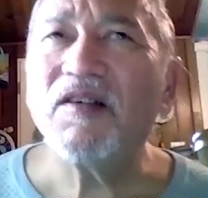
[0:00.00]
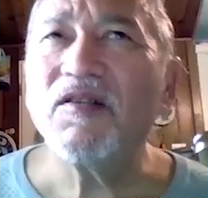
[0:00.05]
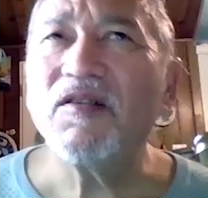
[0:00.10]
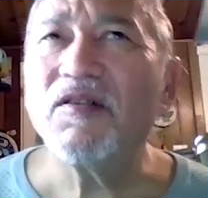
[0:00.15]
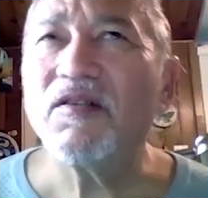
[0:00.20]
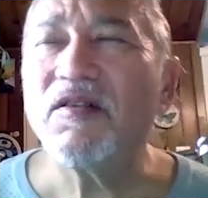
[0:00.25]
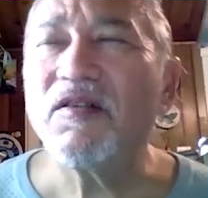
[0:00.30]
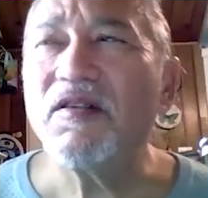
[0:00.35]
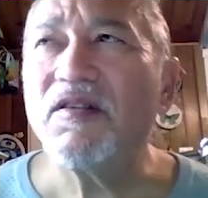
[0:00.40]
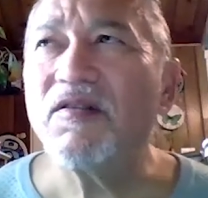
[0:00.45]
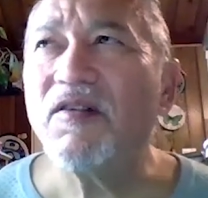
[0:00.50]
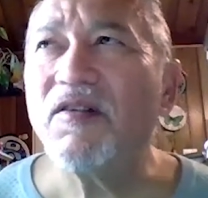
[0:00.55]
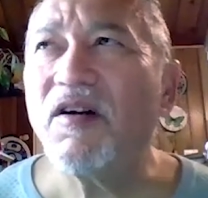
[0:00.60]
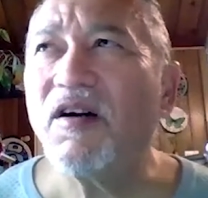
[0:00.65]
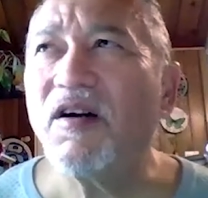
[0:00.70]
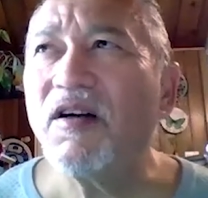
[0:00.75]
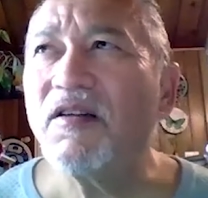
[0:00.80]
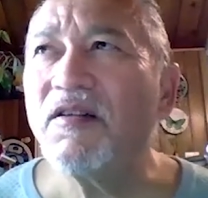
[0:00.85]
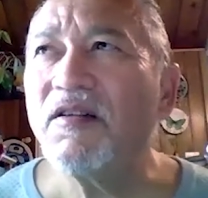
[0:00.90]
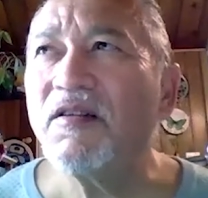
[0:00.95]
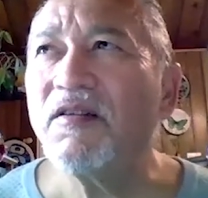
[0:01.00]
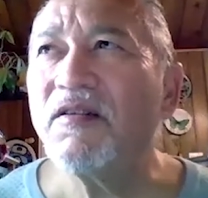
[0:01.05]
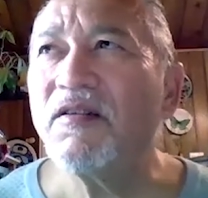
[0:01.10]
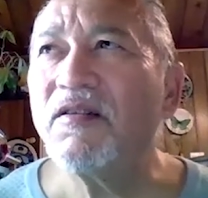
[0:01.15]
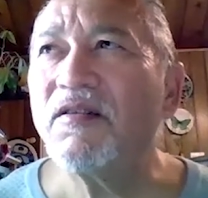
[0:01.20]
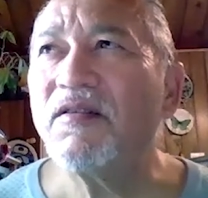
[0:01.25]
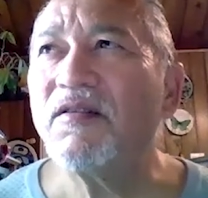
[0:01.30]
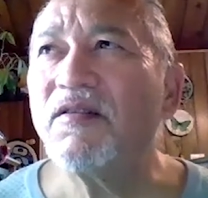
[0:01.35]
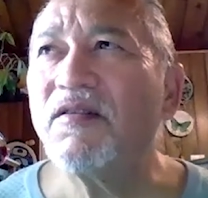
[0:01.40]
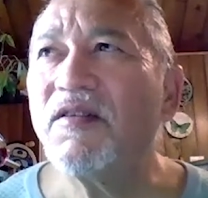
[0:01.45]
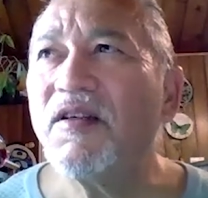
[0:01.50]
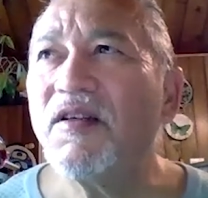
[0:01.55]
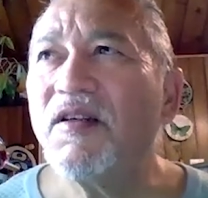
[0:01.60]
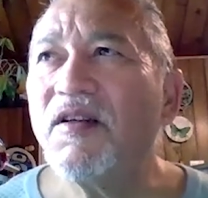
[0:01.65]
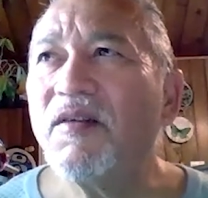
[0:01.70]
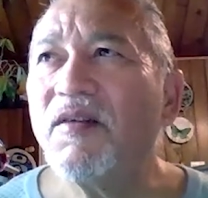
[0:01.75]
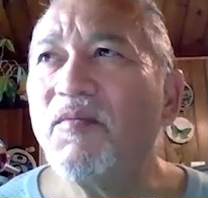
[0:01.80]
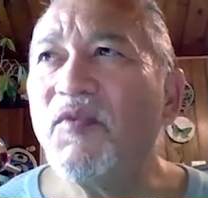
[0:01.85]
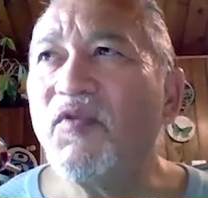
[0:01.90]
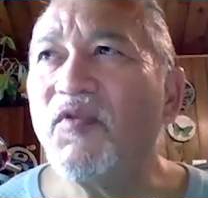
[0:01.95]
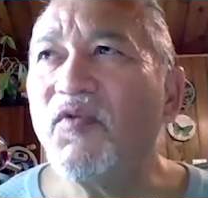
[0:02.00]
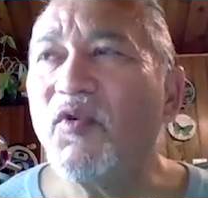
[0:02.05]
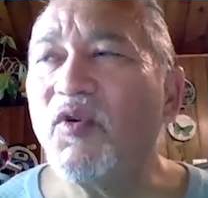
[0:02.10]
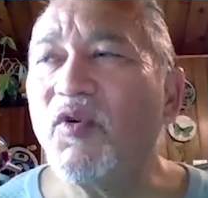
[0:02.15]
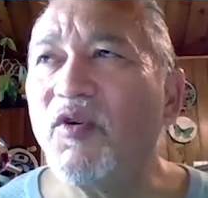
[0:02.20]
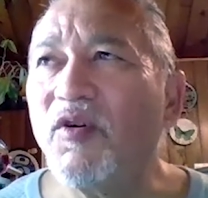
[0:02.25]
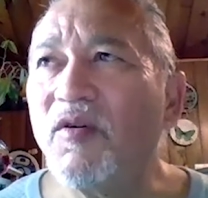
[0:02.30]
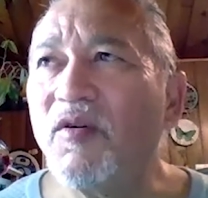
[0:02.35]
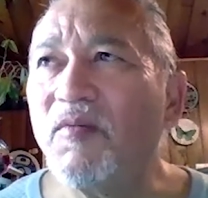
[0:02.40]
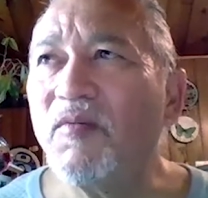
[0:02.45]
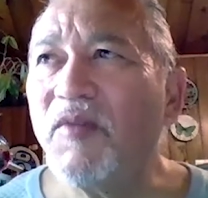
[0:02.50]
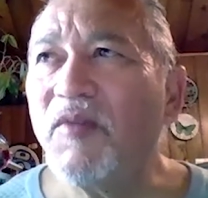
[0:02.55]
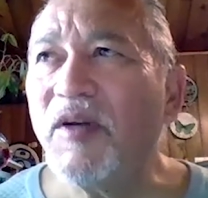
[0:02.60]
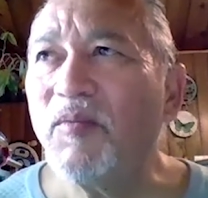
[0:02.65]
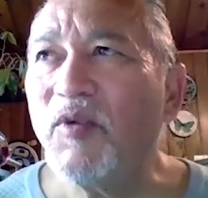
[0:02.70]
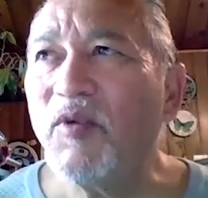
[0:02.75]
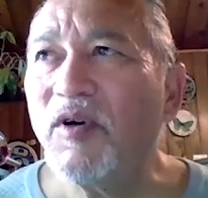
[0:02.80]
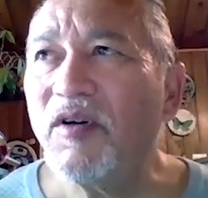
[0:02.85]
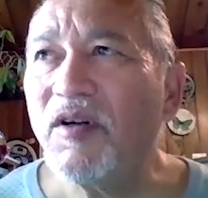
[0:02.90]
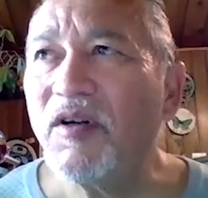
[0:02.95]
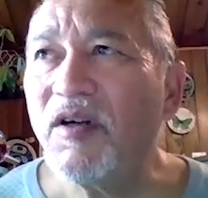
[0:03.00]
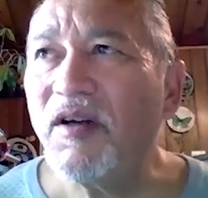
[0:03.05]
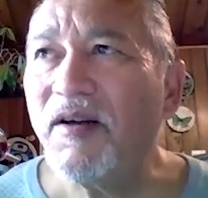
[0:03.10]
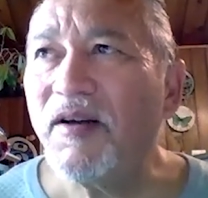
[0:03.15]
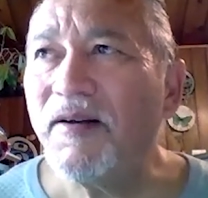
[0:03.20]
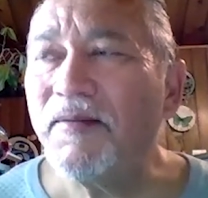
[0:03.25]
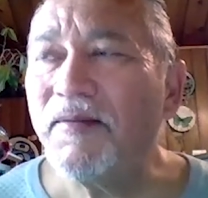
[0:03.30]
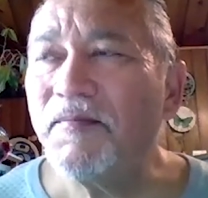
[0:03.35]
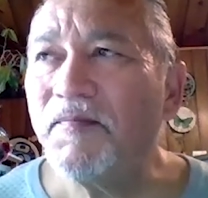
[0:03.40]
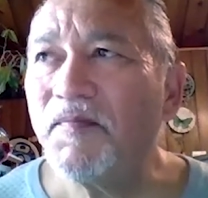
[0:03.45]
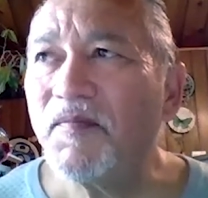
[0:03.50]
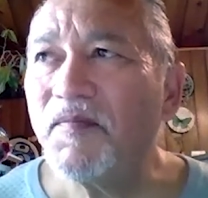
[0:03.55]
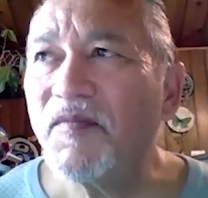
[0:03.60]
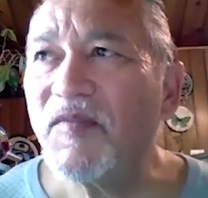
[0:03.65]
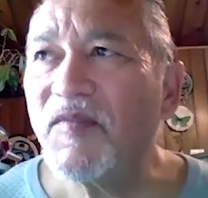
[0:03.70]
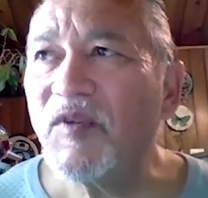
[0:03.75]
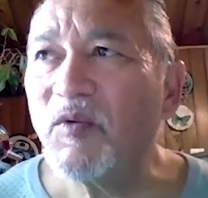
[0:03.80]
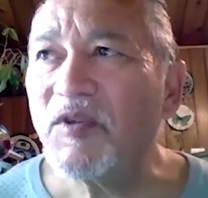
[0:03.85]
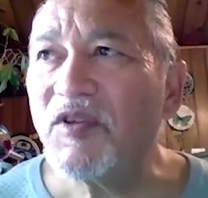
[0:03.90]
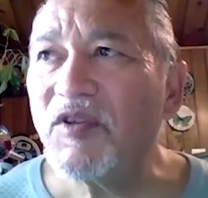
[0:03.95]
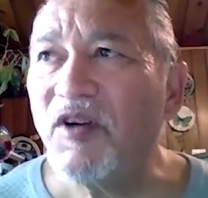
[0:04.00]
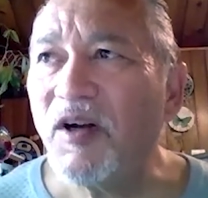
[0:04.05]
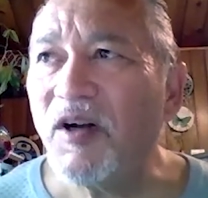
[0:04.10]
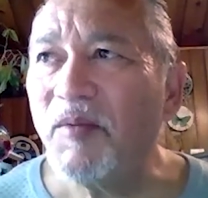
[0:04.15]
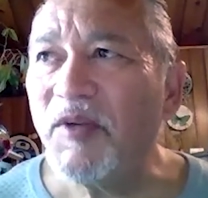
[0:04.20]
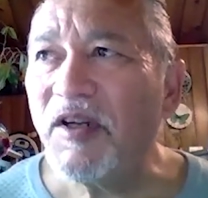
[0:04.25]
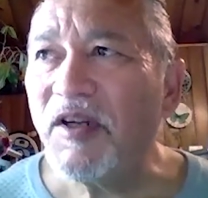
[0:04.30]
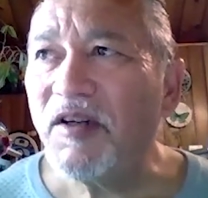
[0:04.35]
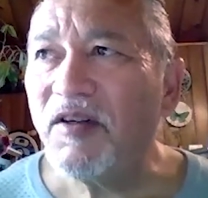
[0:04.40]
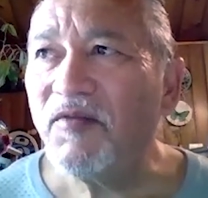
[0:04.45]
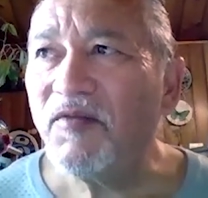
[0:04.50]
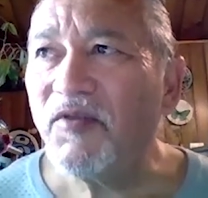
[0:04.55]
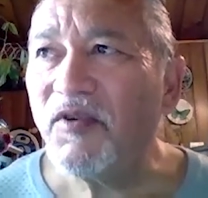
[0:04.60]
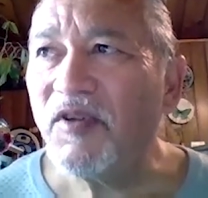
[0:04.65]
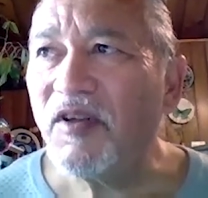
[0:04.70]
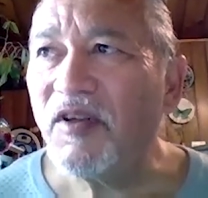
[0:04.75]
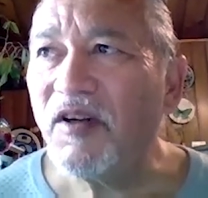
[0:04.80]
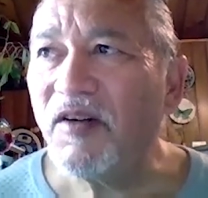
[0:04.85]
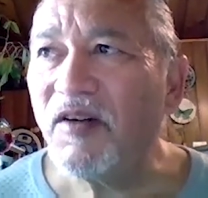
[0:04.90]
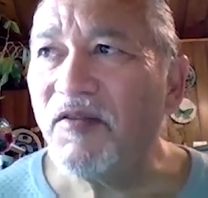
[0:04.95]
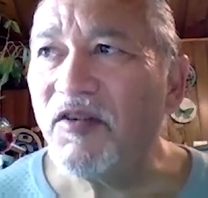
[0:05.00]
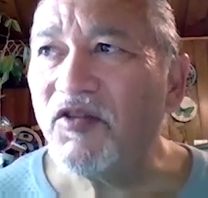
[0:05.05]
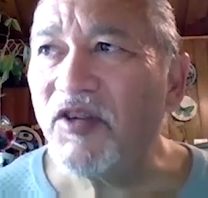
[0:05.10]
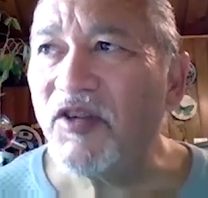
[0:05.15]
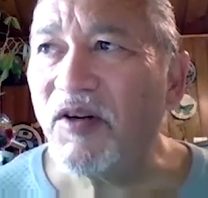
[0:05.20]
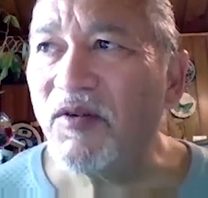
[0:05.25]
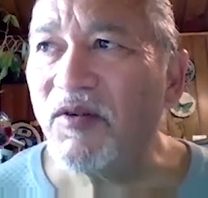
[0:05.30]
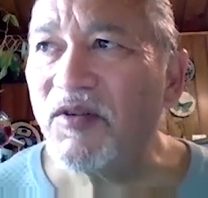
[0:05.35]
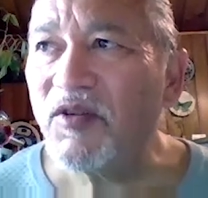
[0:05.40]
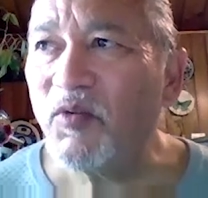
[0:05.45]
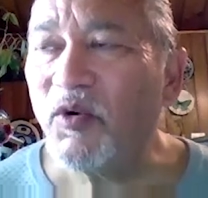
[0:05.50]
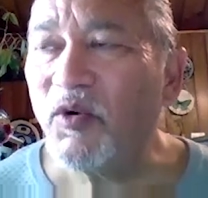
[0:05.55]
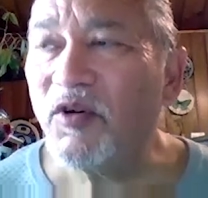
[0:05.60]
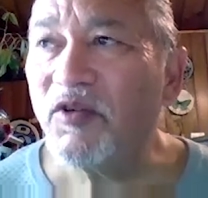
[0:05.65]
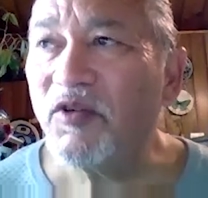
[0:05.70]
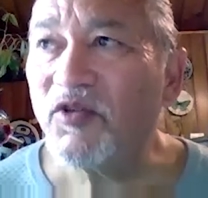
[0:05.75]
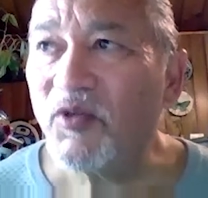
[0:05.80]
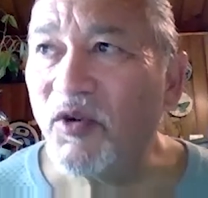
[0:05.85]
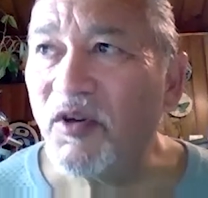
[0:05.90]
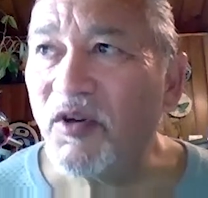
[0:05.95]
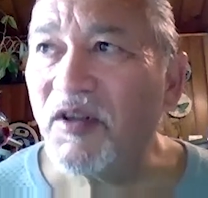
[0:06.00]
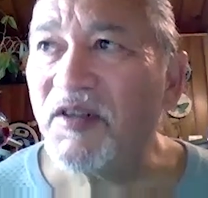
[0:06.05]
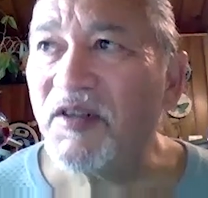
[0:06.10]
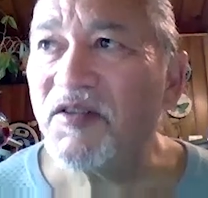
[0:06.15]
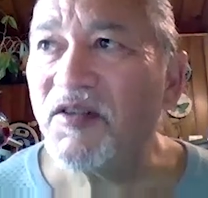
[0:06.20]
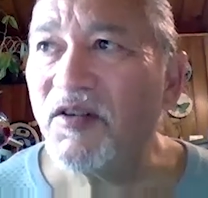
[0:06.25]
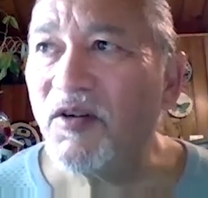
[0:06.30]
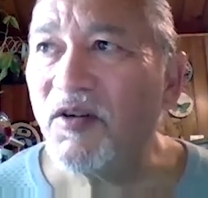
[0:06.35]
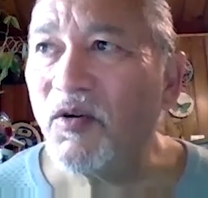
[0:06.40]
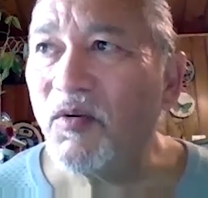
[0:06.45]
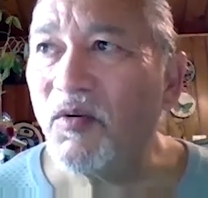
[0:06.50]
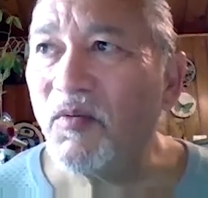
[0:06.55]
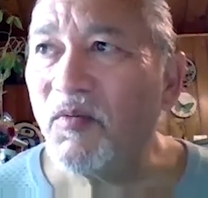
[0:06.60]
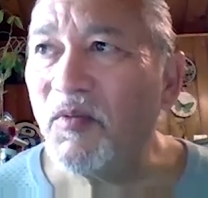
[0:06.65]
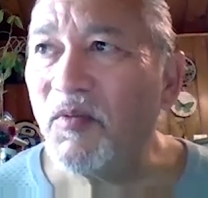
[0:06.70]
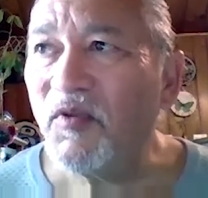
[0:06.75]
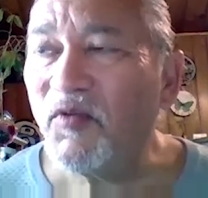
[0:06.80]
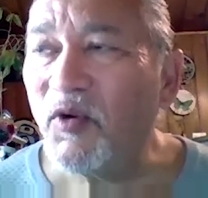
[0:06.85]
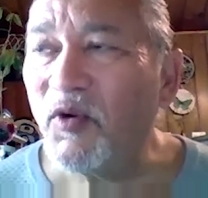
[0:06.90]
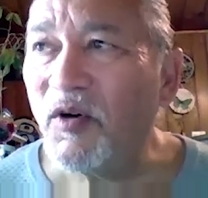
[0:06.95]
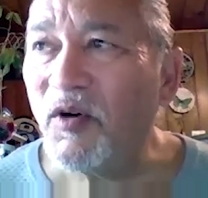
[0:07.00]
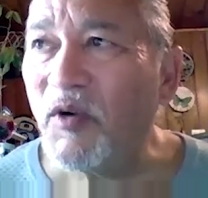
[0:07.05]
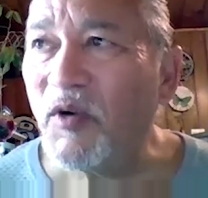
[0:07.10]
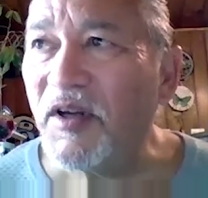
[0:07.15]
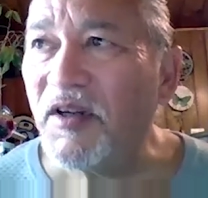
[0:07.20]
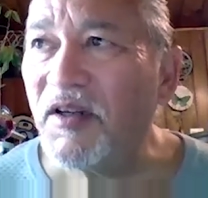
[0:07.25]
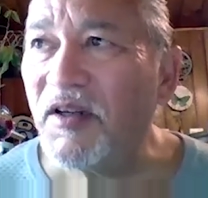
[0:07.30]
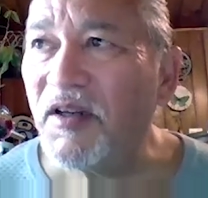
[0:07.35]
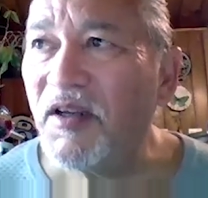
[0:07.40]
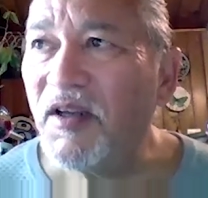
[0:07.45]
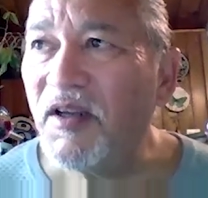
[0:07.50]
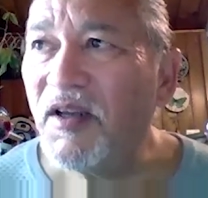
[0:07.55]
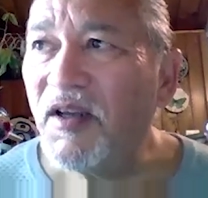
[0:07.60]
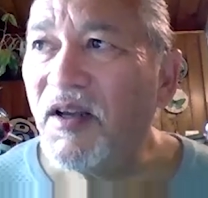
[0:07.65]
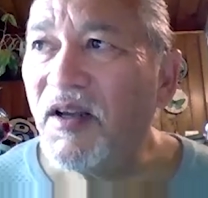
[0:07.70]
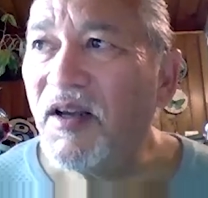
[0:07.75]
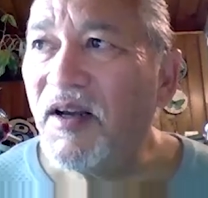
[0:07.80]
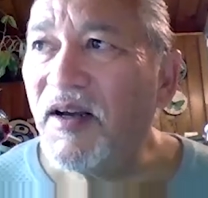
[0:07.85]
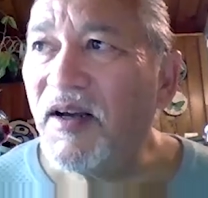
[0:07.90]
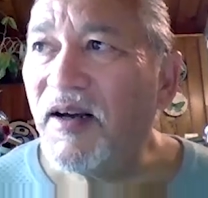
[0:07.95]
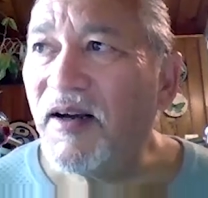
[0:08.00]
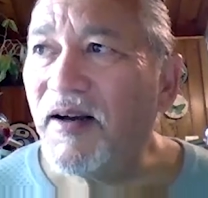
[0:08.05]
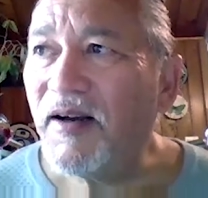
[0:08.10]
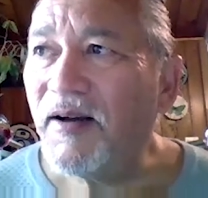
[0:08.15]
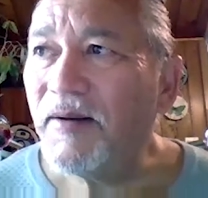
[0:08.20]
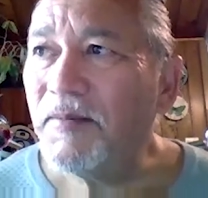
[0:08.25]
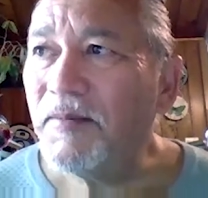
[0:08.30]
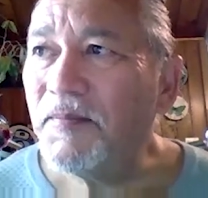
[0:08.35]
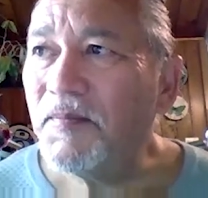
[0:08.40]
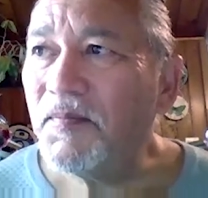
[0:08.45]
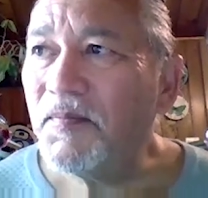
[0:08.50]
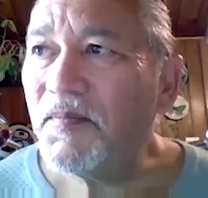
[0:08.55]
earlier on and before my book um, was nominated for the Governor General's Award or shortlisted or before it won it, um,